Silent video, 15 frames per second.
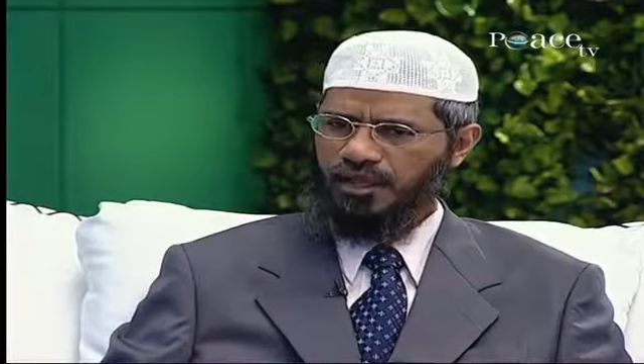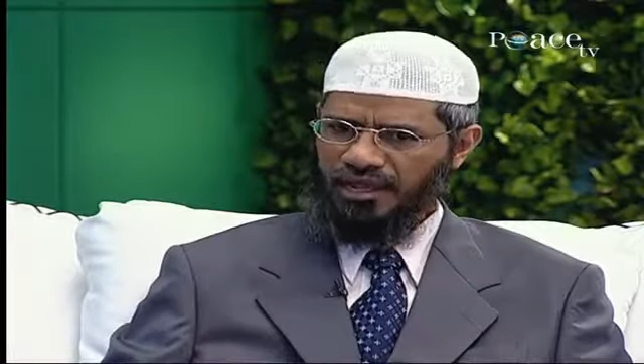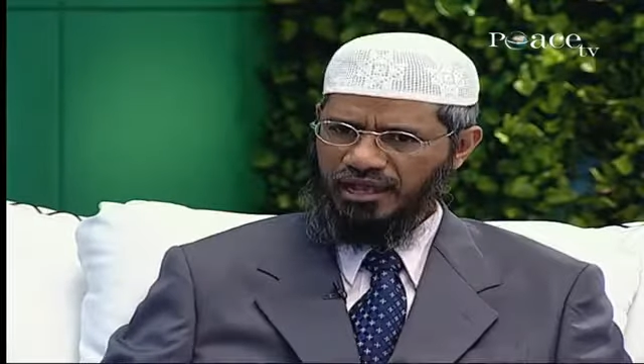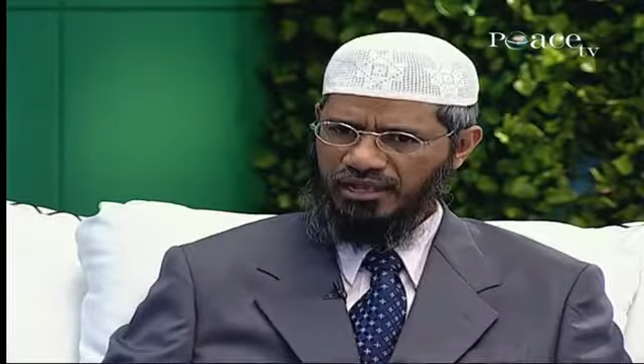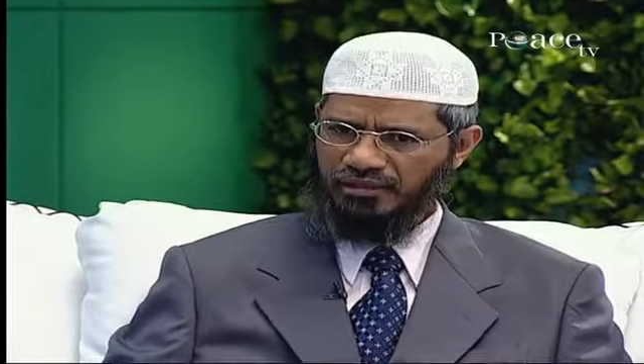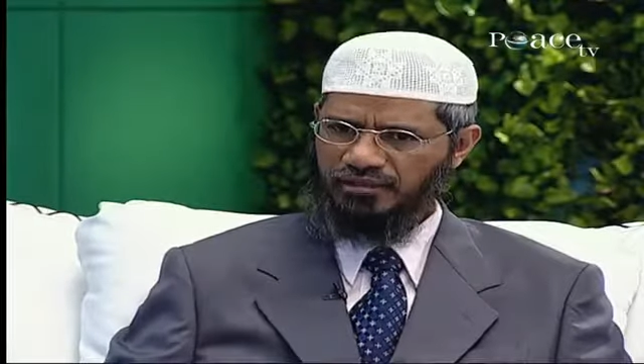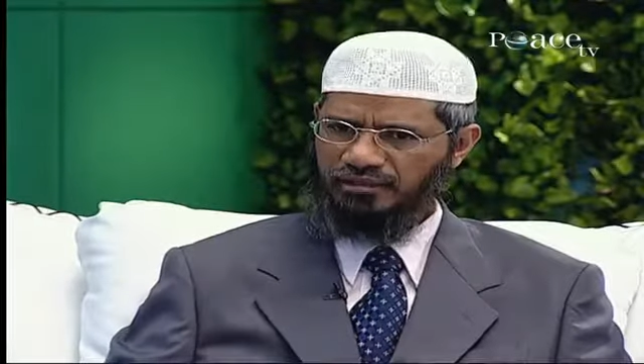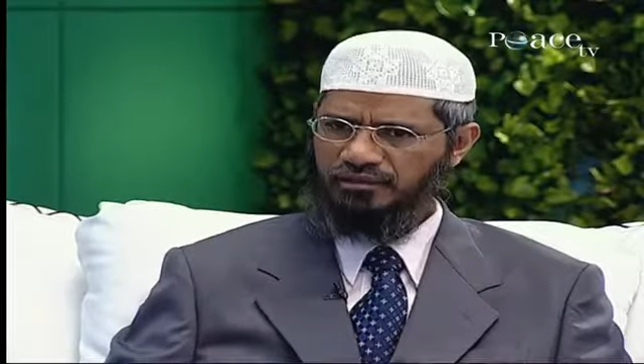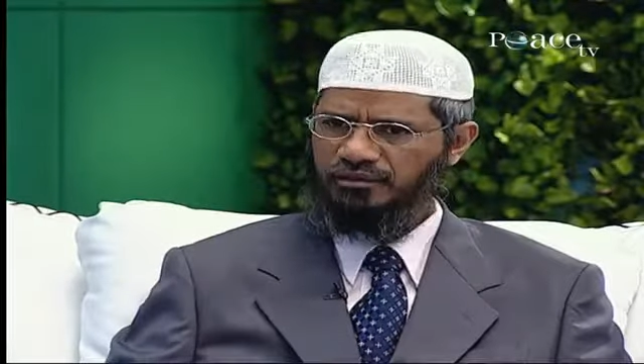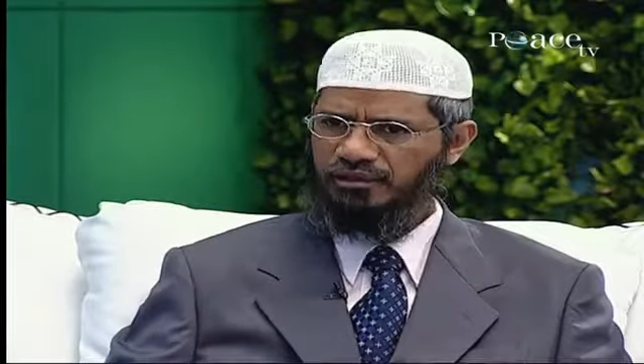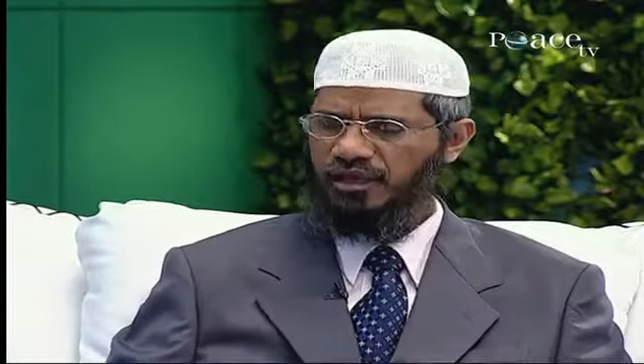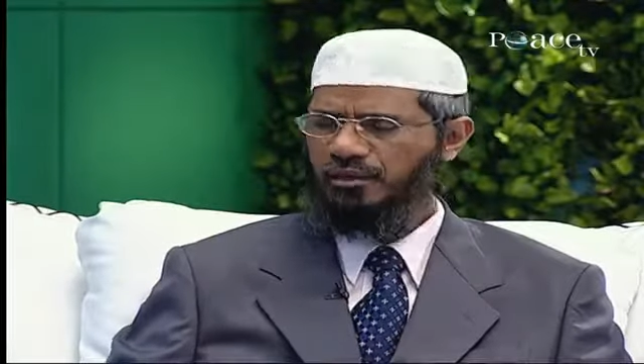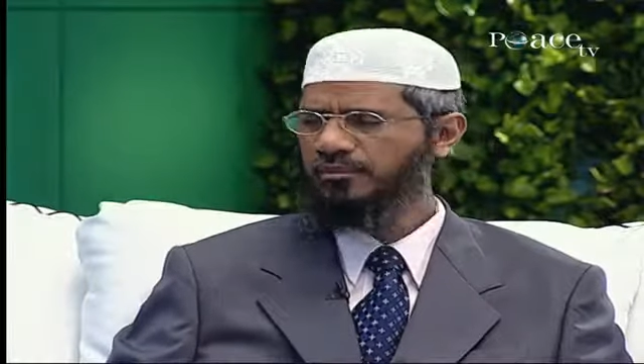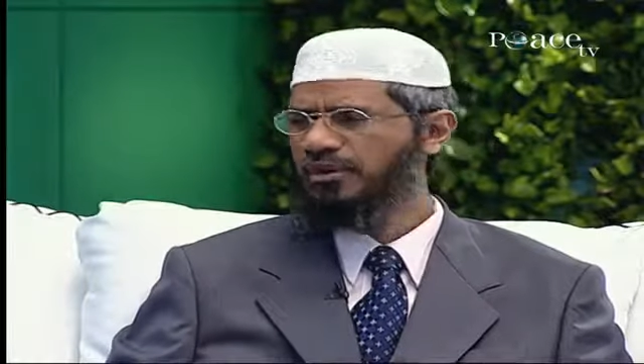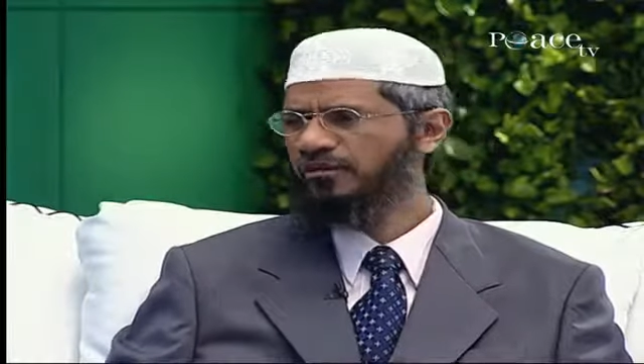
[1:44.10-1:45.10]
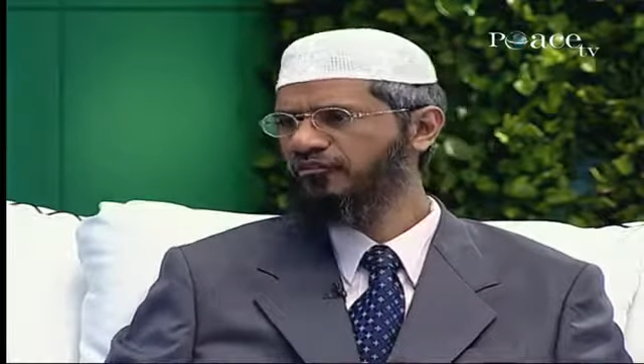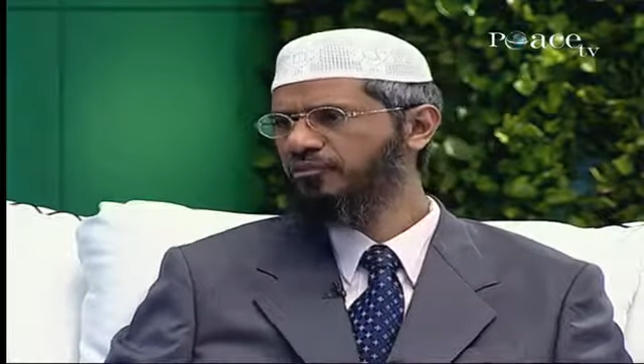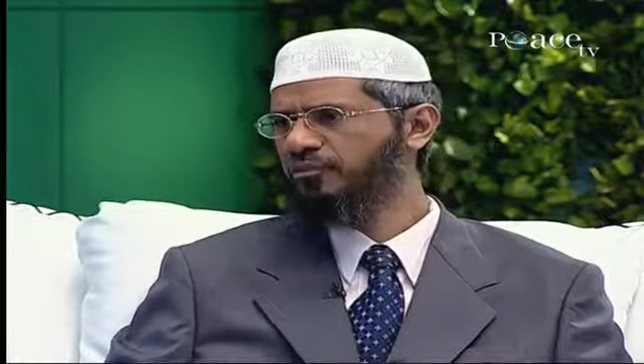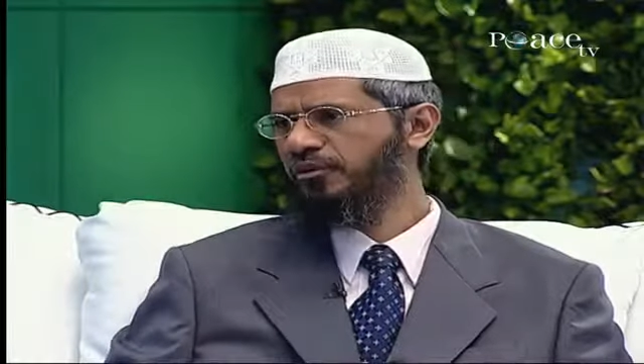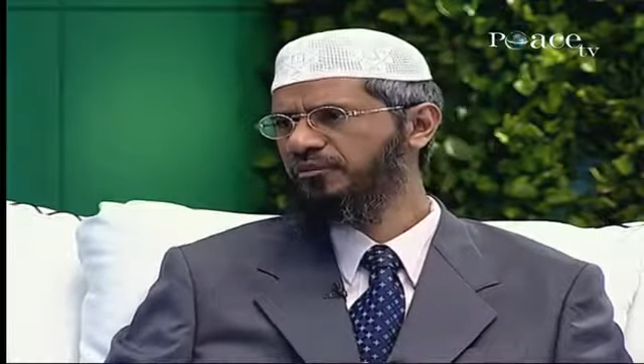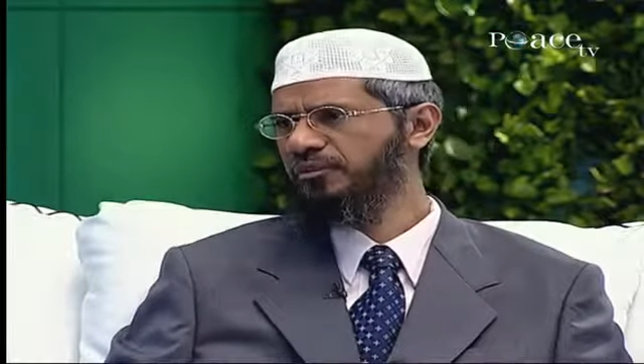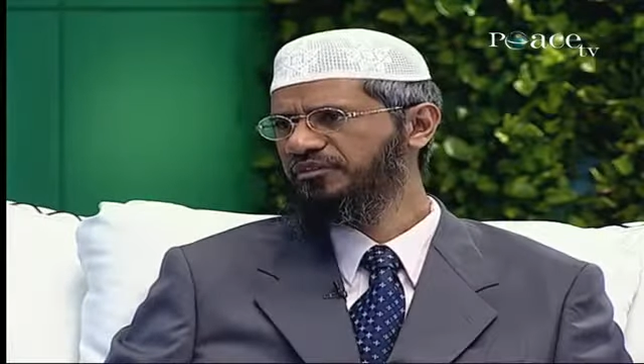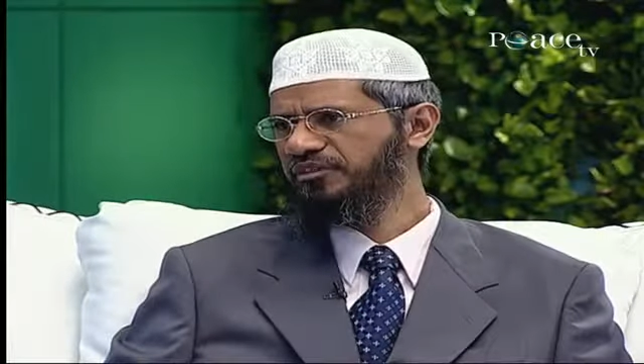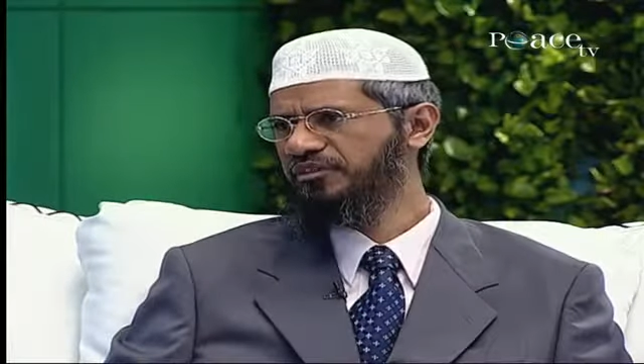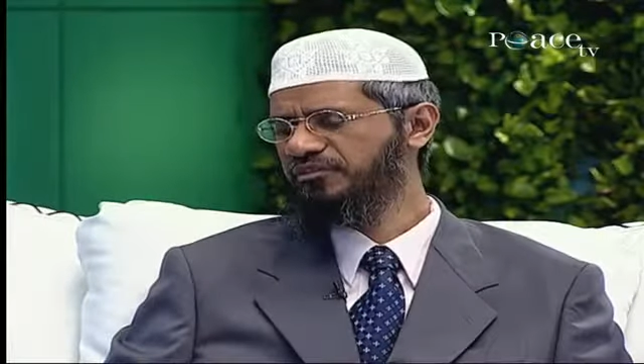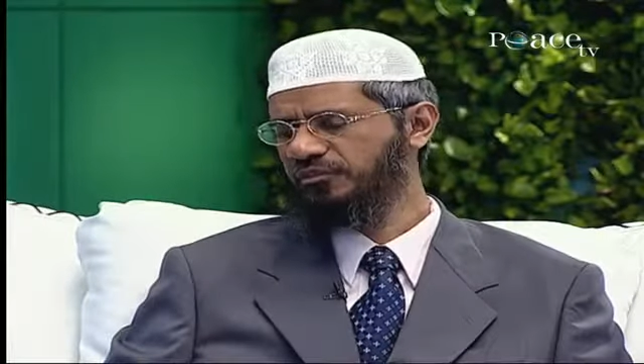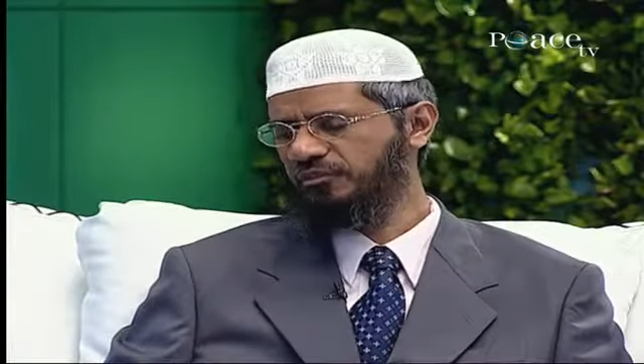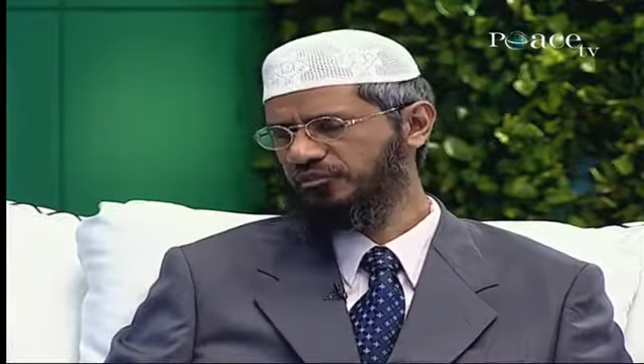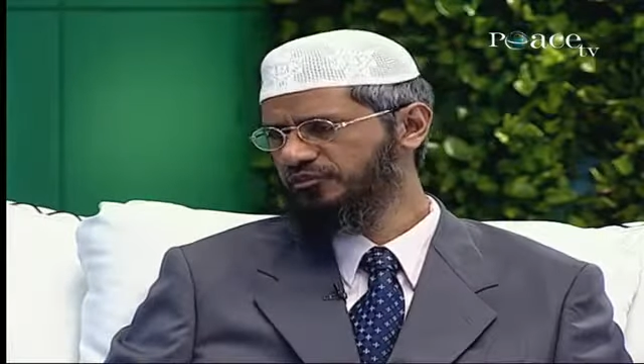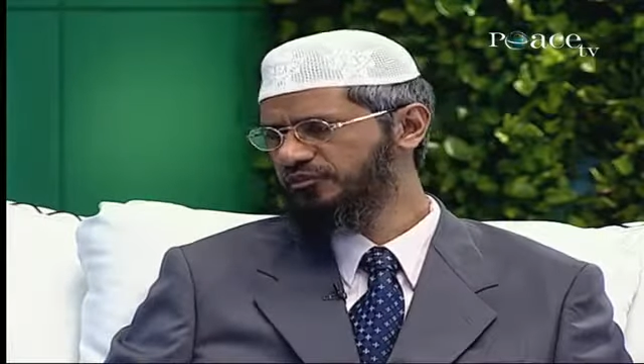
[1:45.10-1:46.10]
And our beloved Prophet also
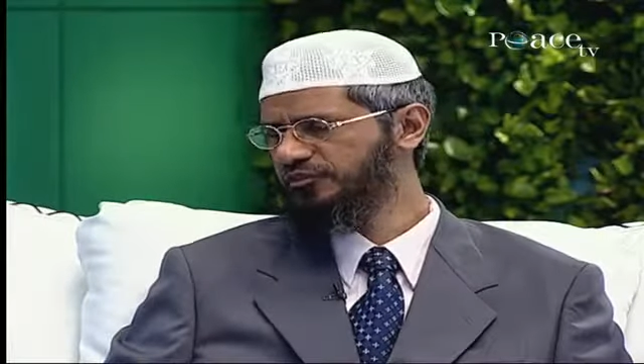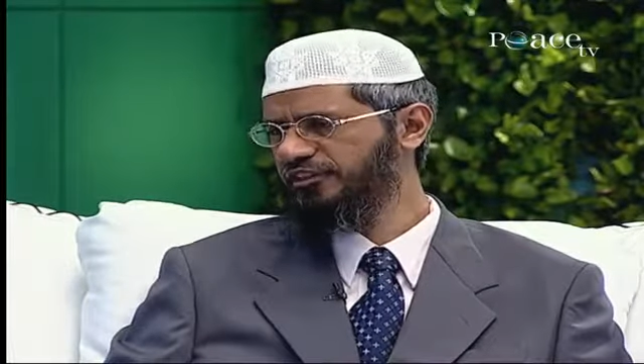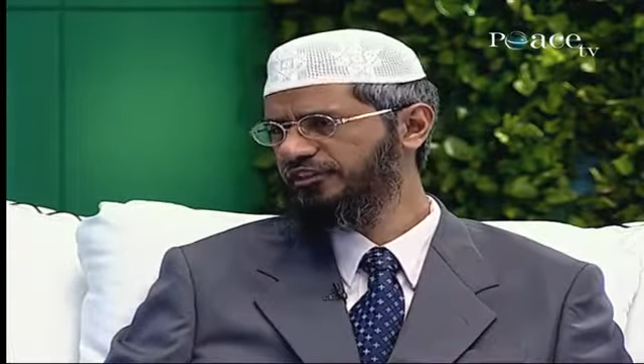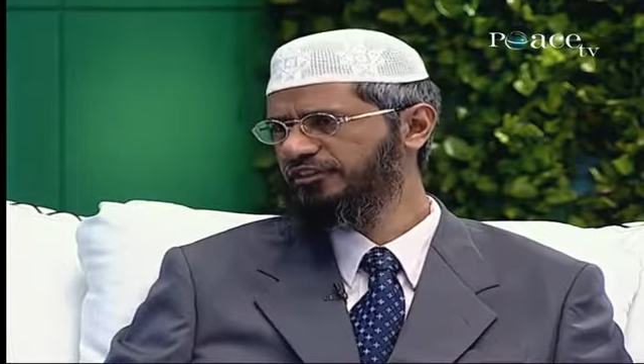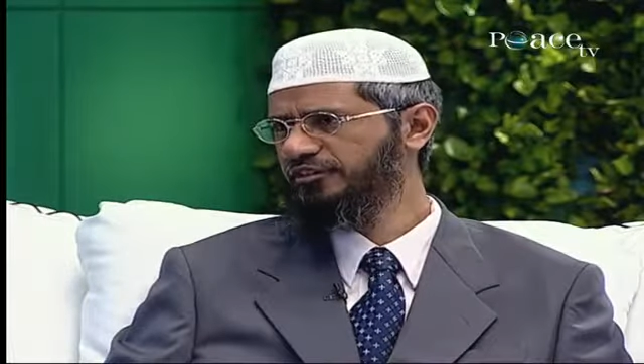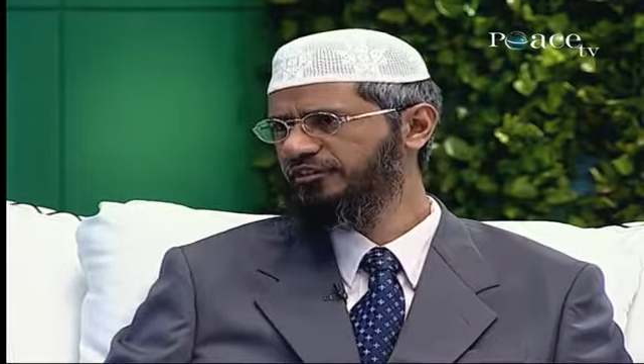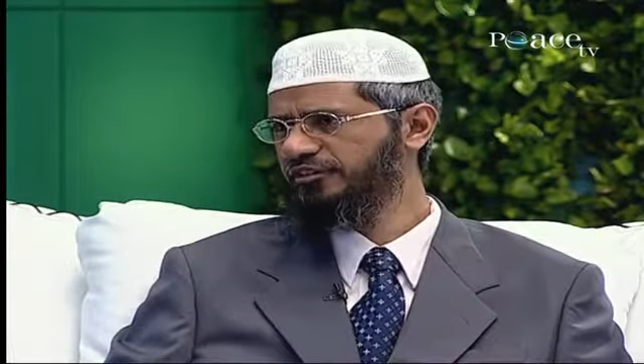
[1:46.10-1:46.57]
said,